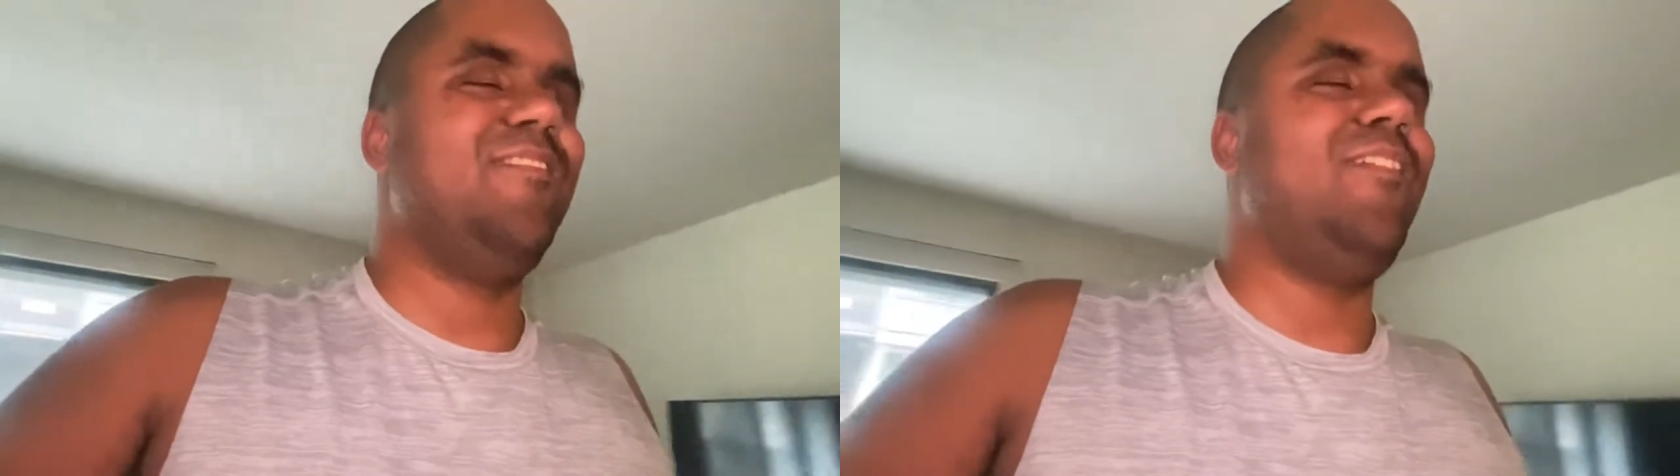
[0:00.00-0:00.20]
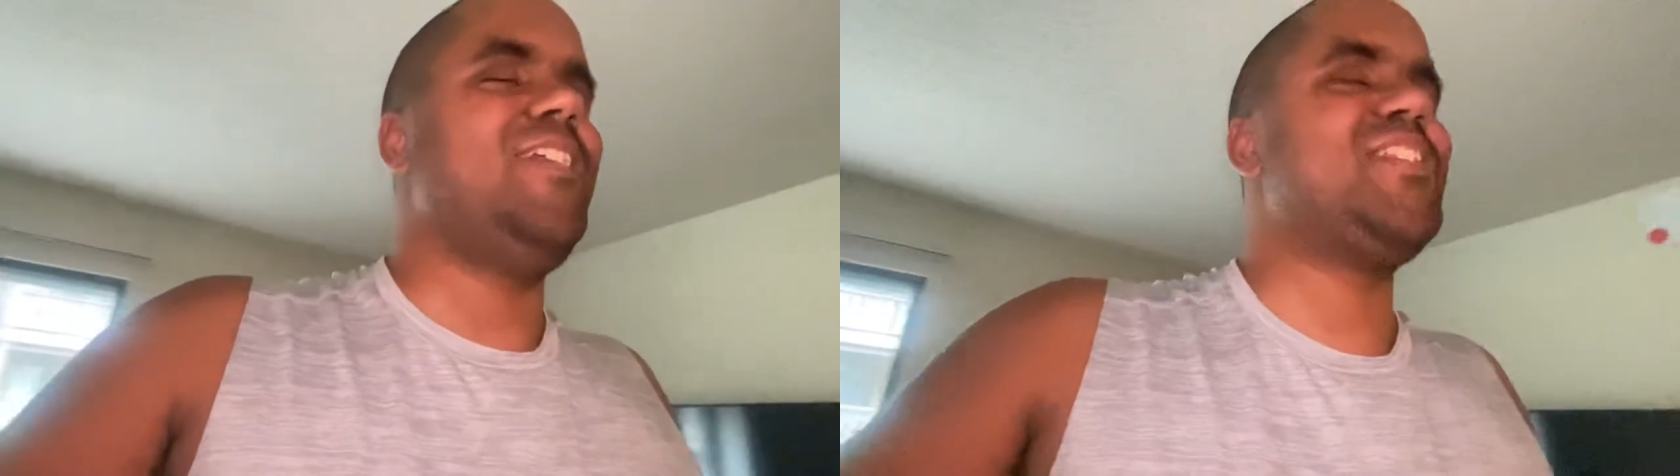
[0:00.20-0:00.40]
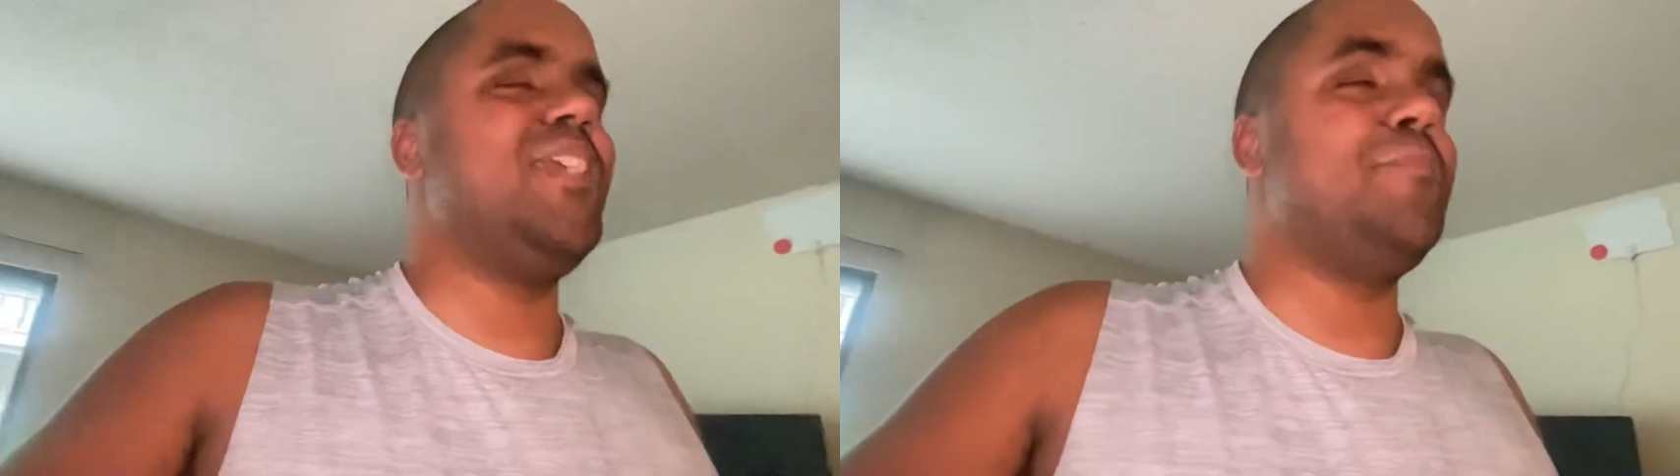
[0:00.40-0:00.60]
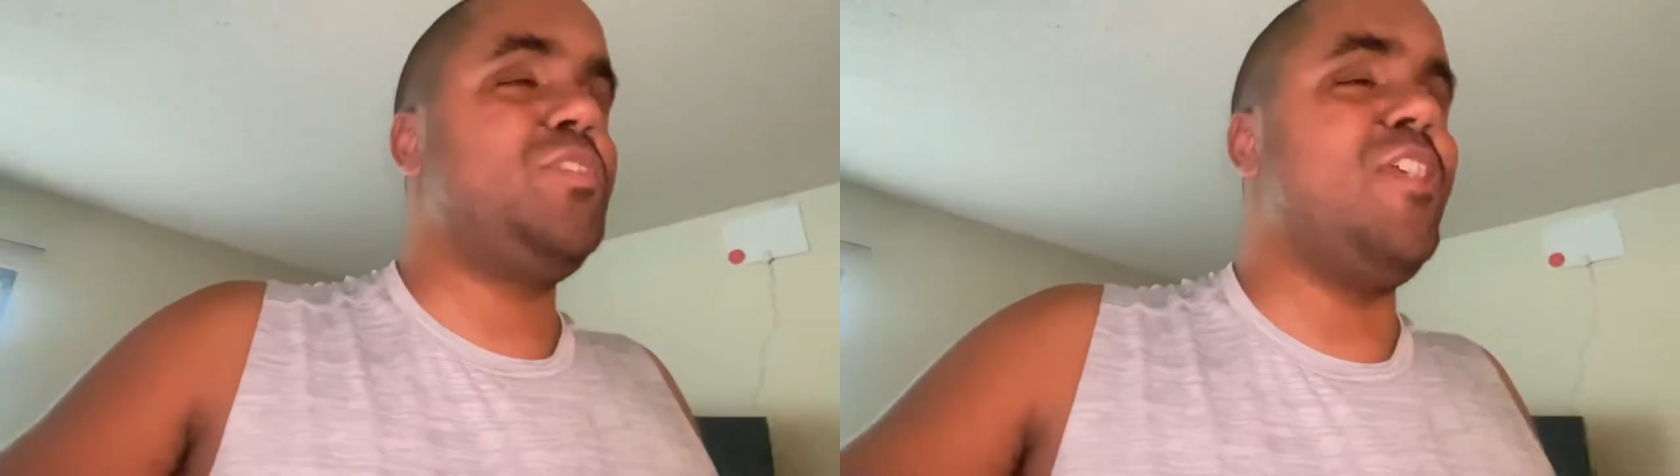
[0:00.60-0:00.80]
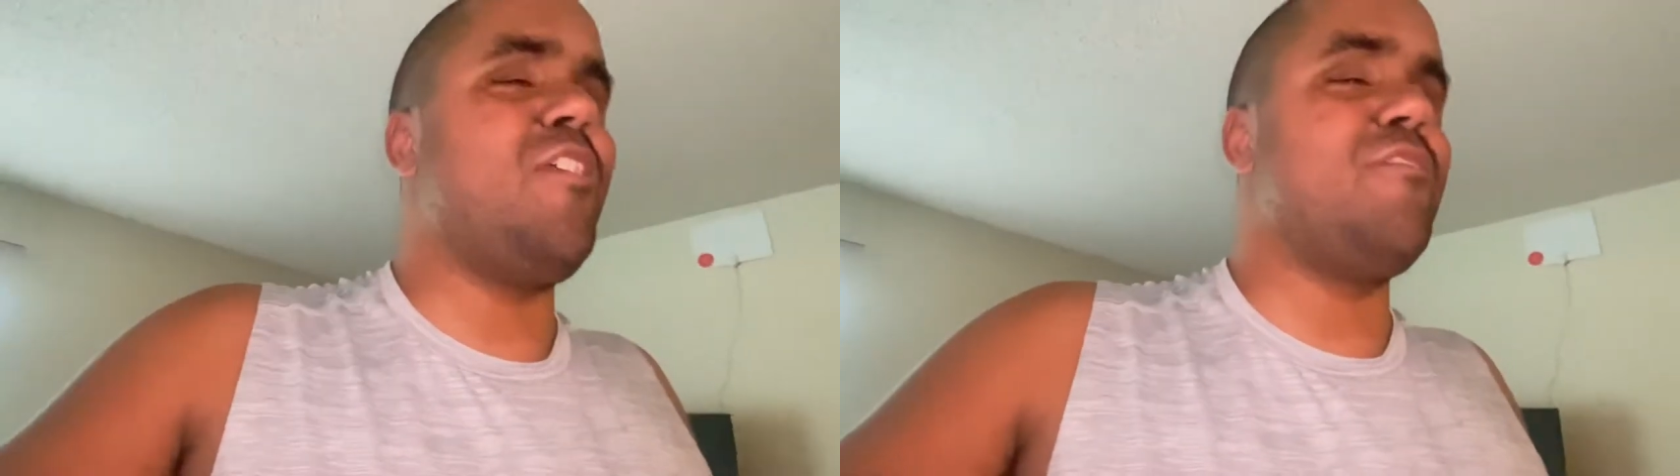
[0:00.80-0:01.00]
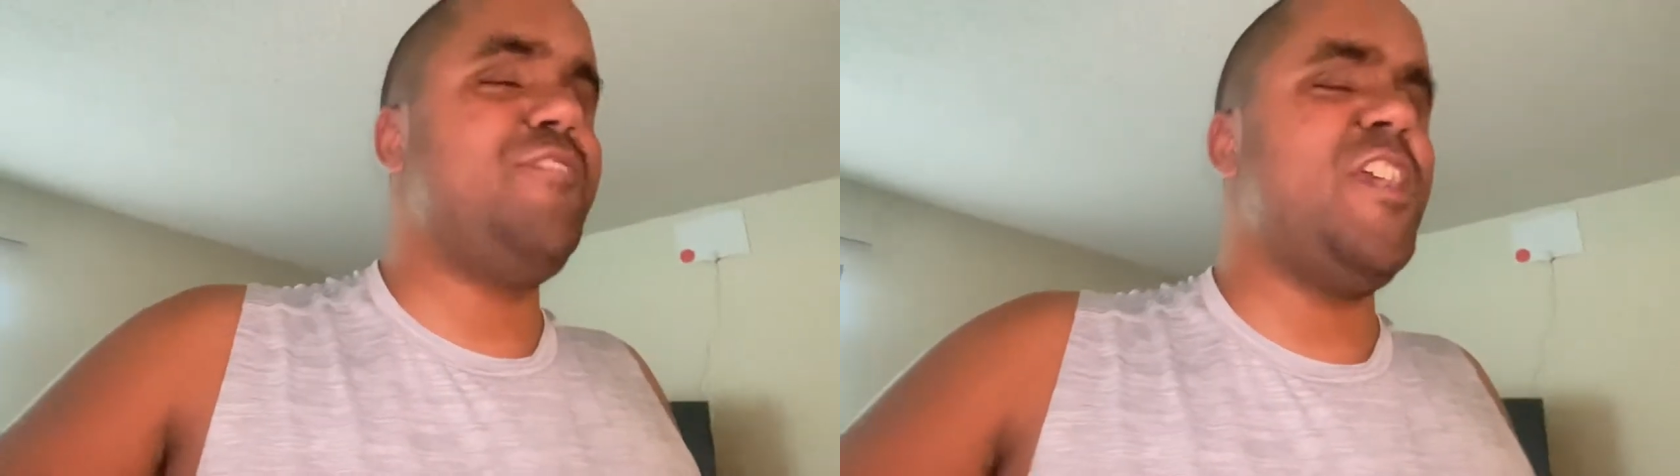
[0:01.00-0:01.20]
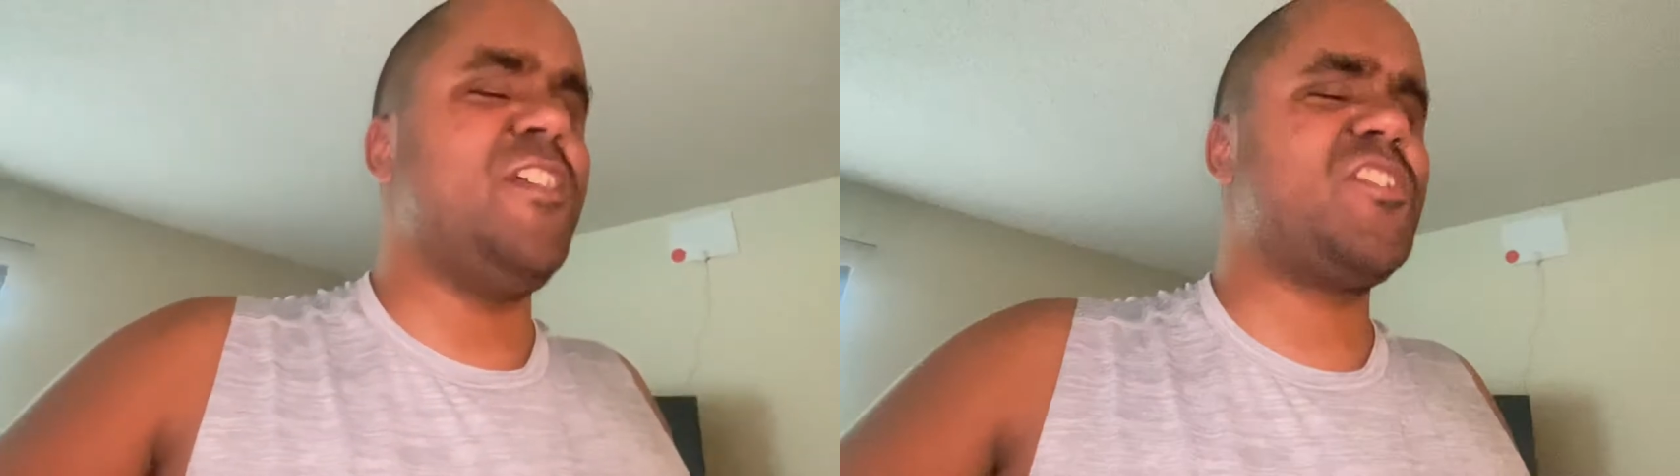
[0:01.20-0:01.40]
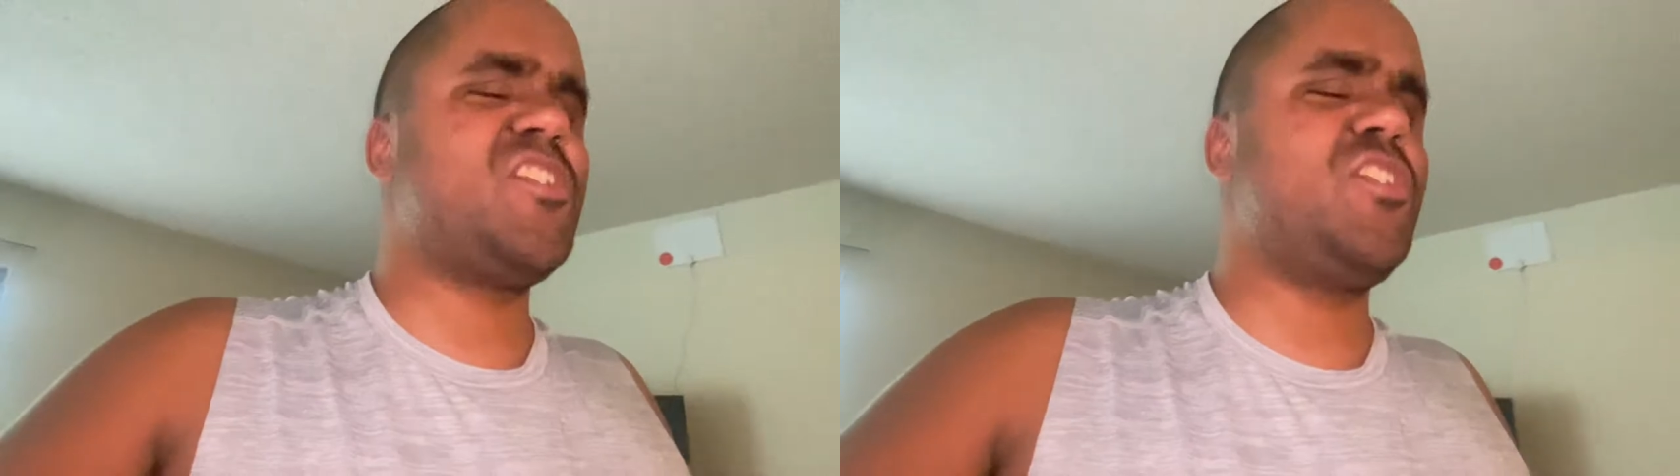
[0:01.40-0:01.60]
What's up? Darvell
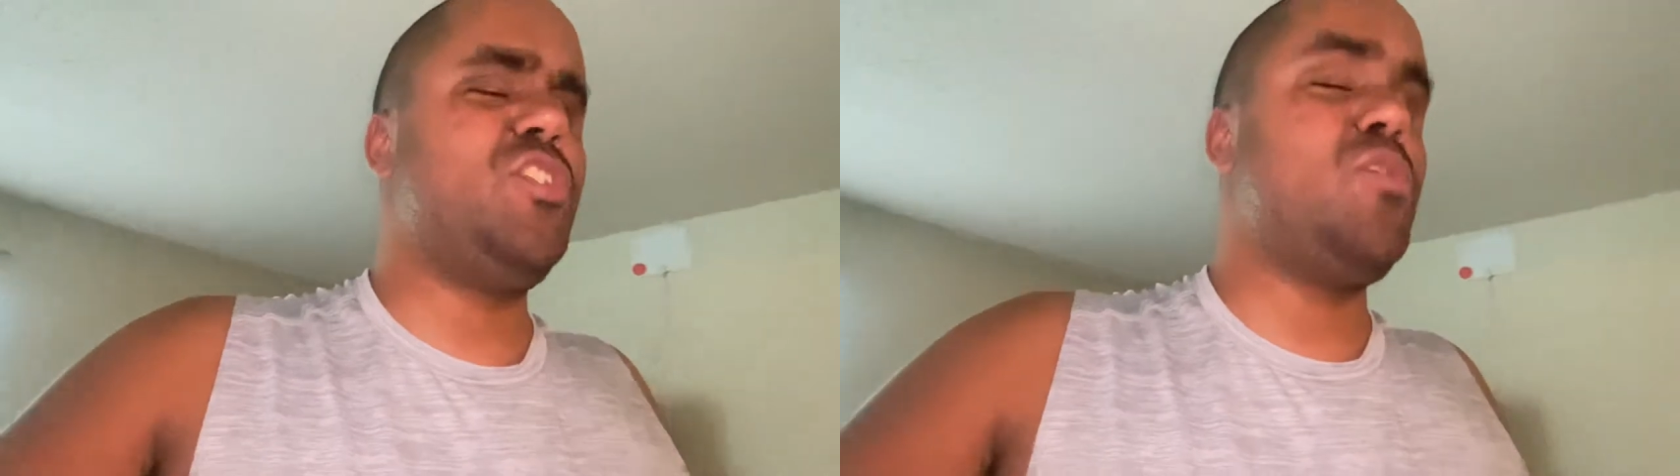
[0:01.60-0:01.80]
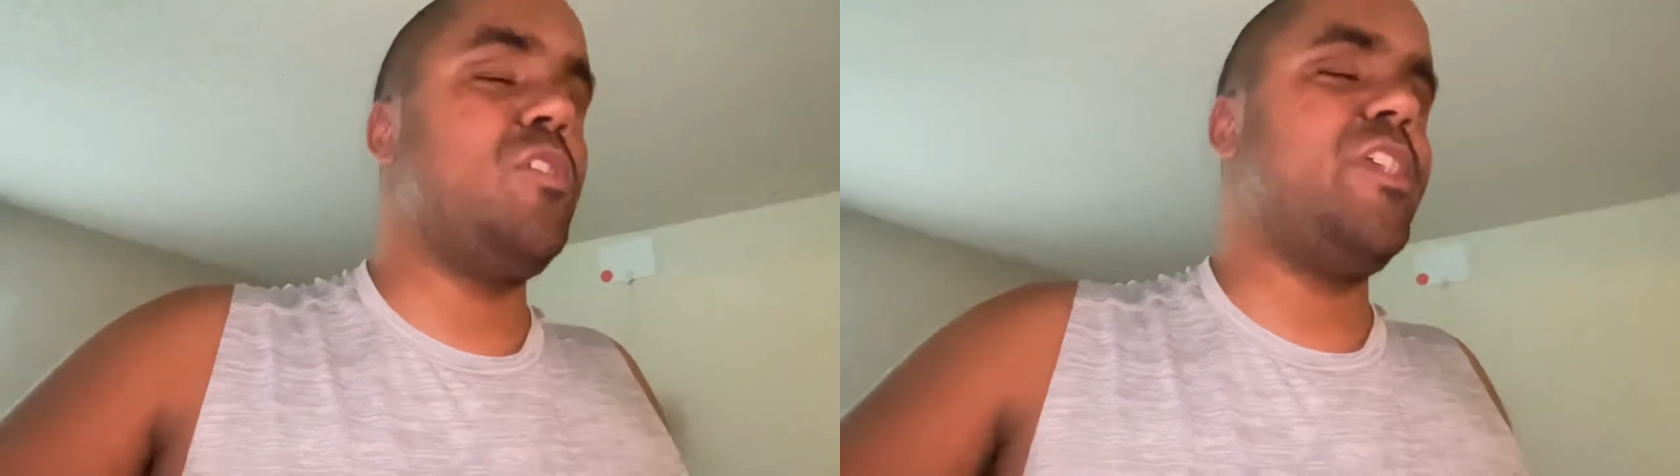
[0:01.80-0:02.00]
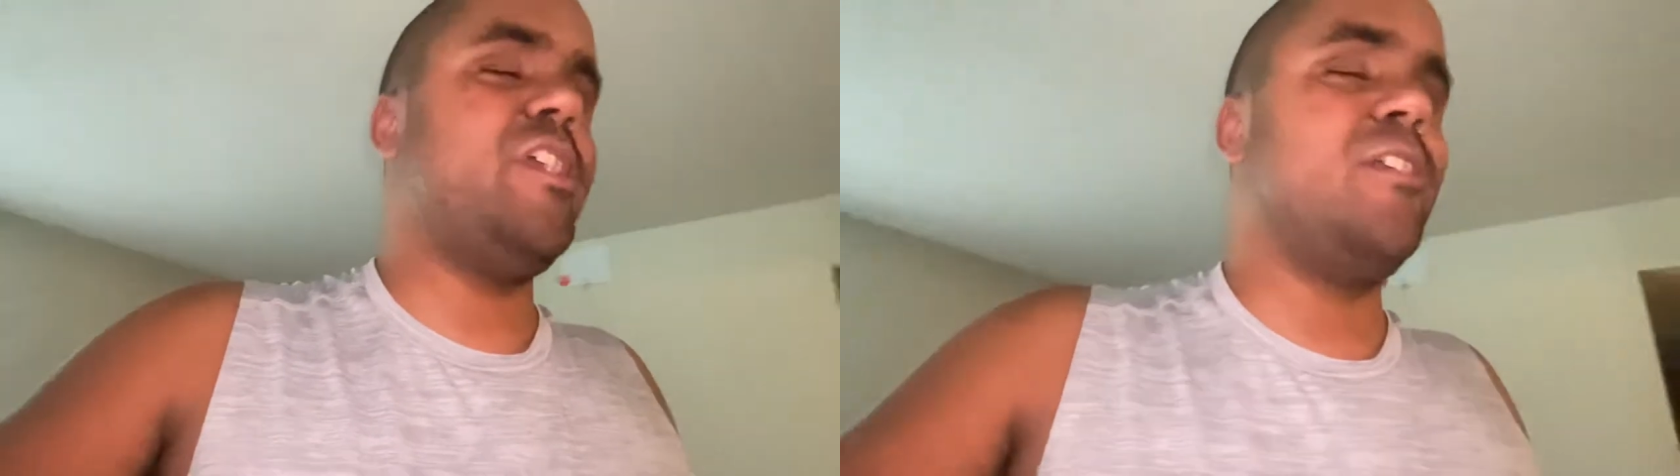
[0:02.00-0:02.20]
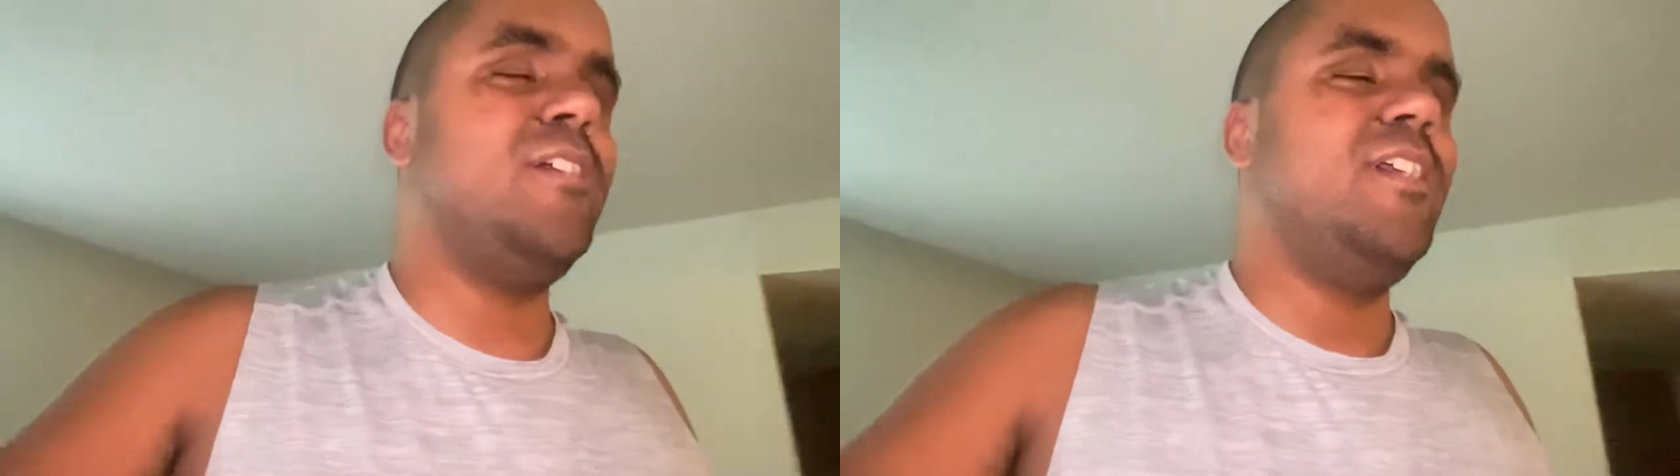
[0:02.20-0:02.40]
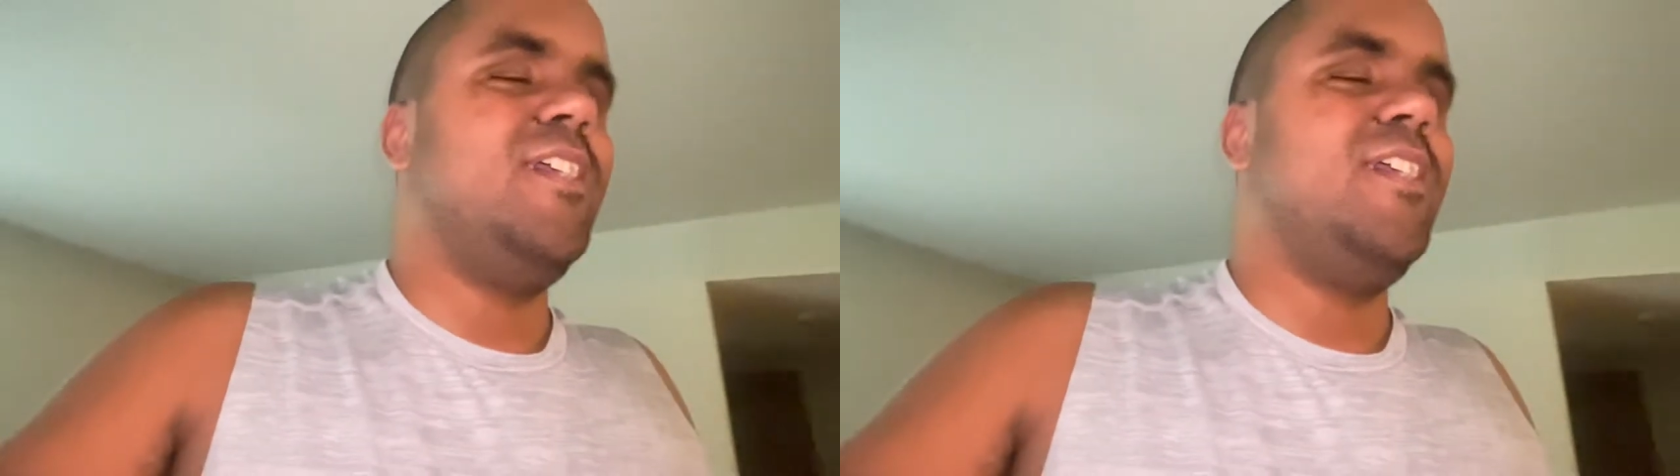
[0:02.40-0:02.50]
Stewart here.